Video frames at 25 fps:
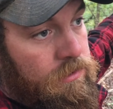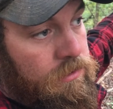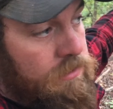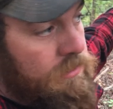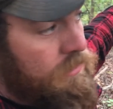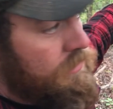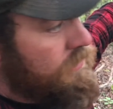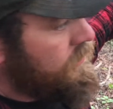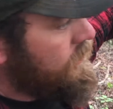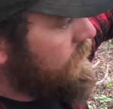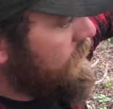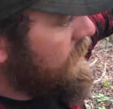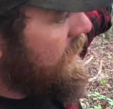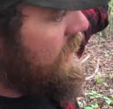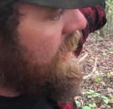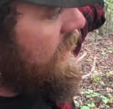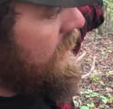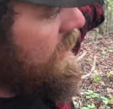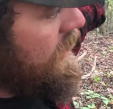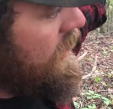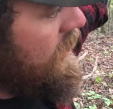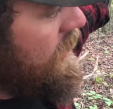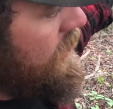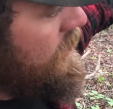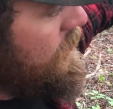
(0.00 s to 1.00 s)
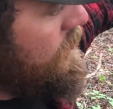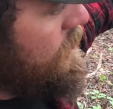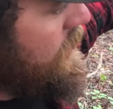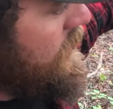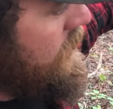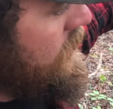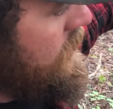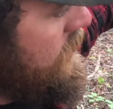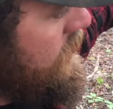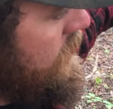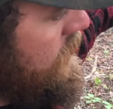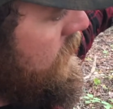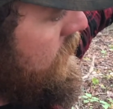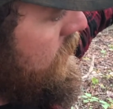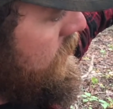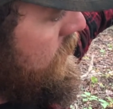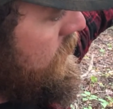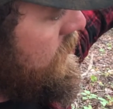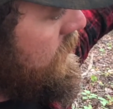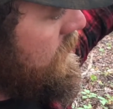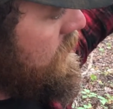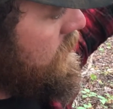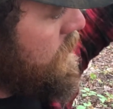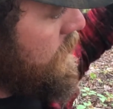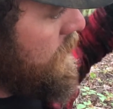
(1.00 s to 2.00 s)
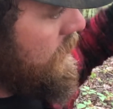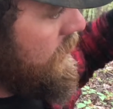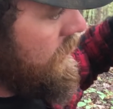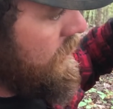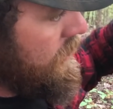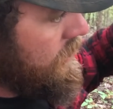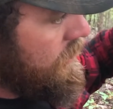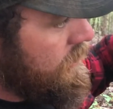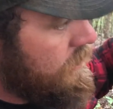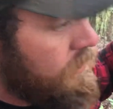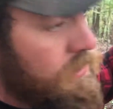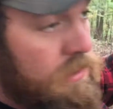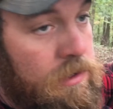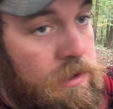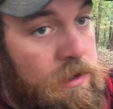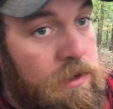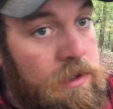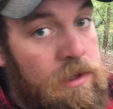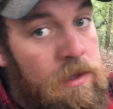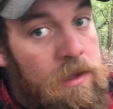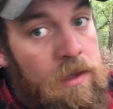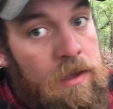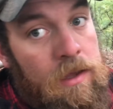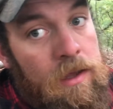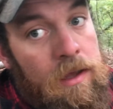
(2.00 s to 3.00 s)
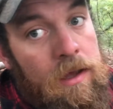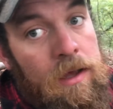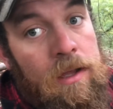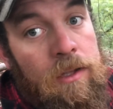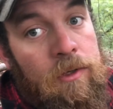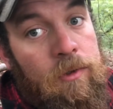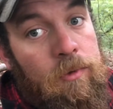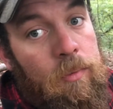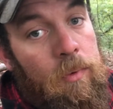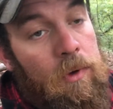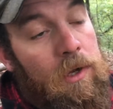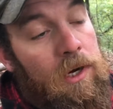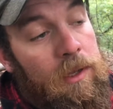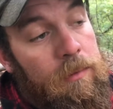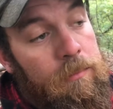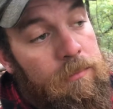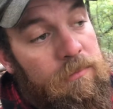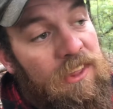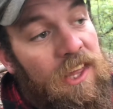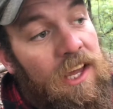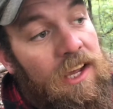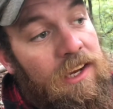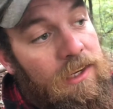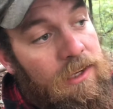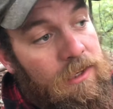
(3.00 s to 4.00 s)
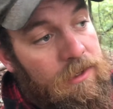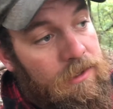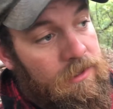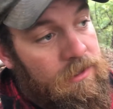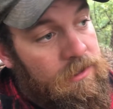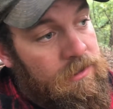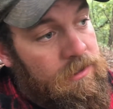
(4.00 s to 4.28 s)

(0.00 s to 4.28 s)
So they gotta come this way. That's what I'm thinking.